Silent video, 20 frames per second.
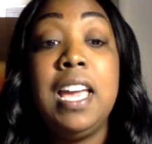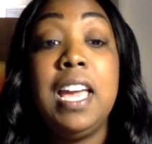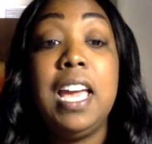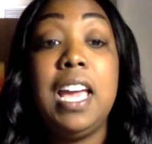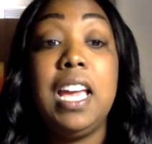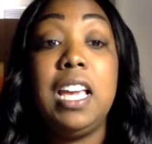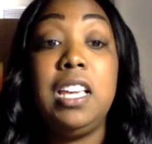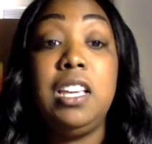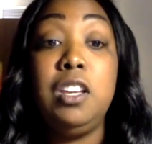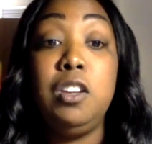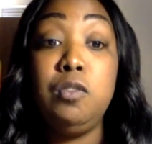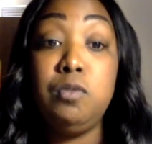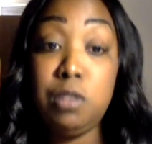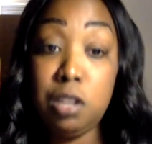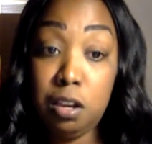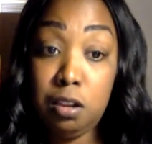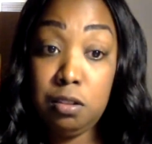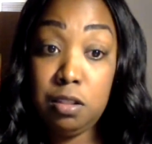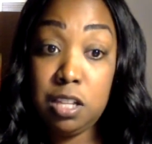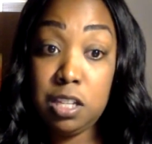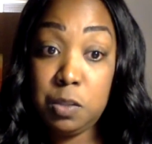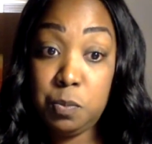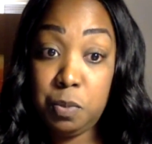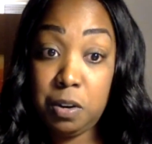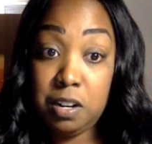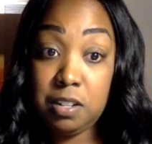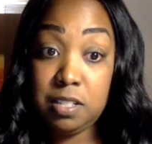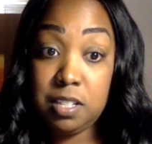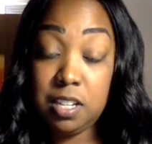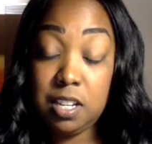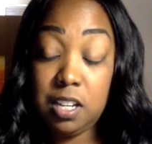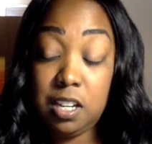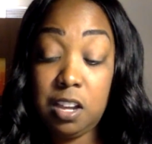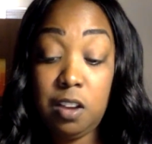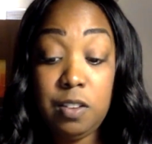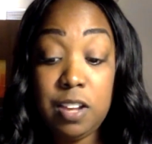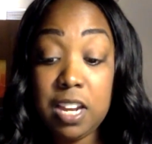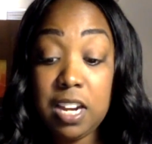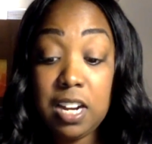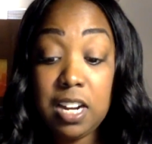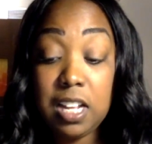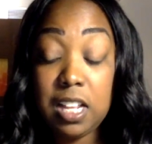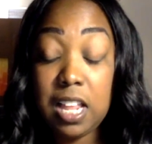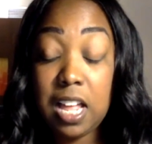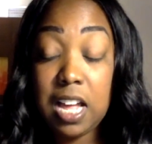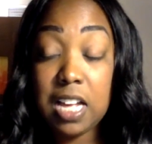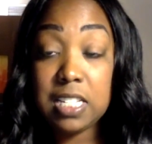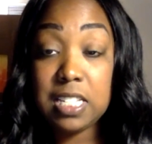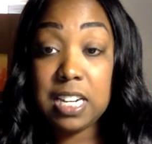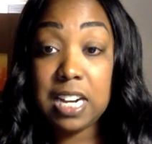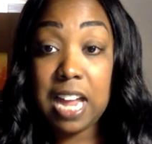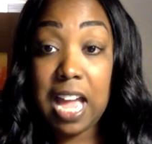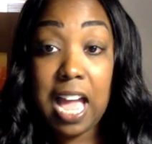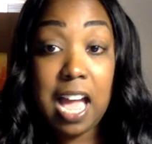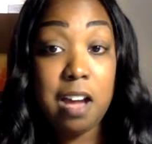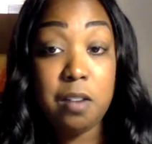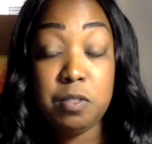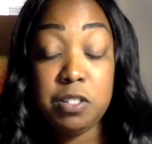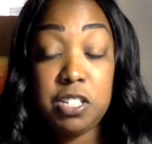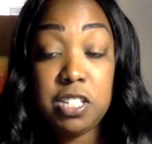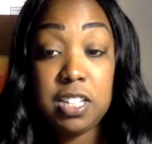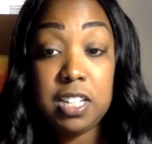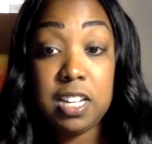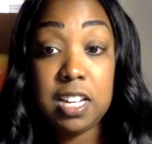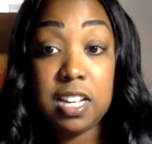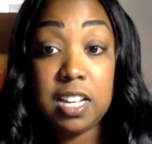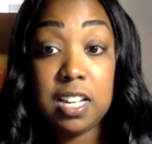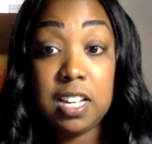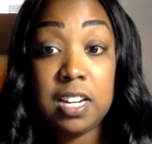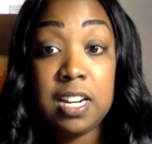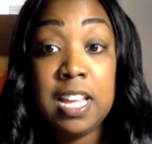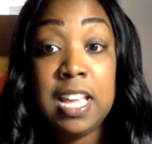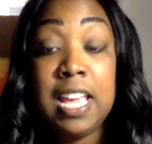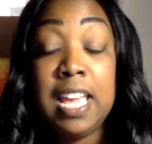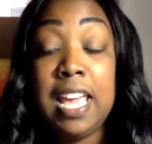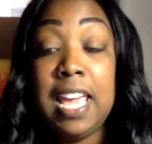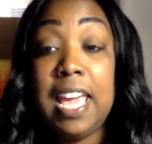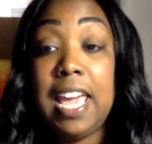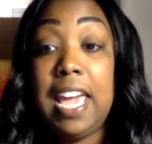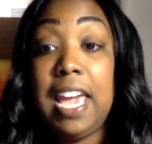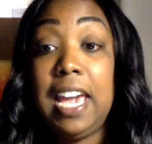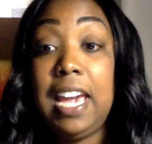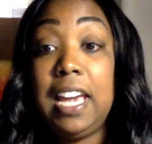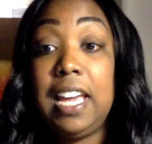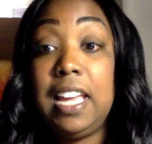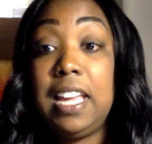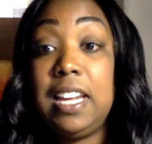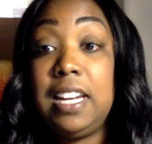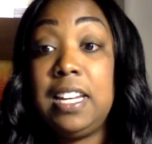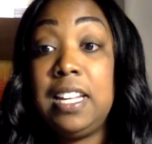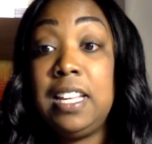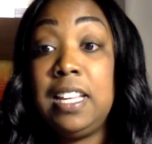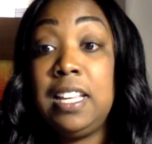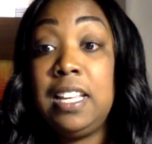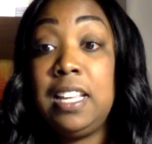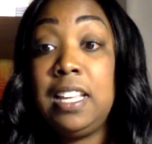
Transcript: and you've told this person, go get in the closet and hide with your gun, and